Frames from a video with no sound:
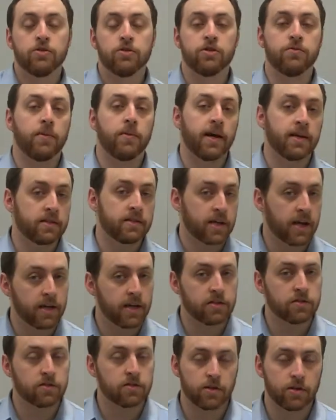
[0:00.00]
to
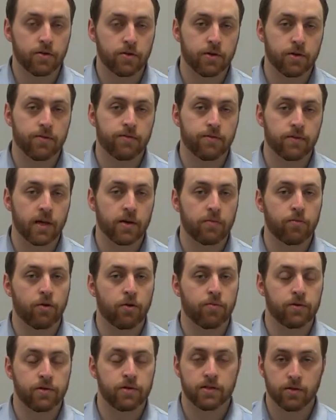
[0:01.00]
maintain security for that
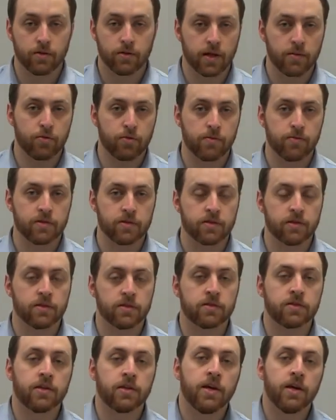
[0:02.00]
property or that
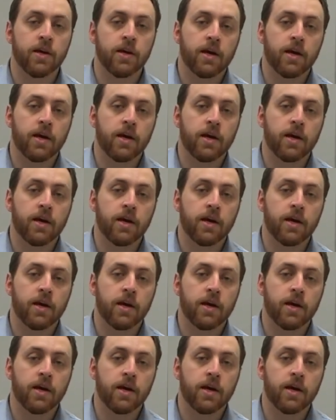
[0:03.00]
premises.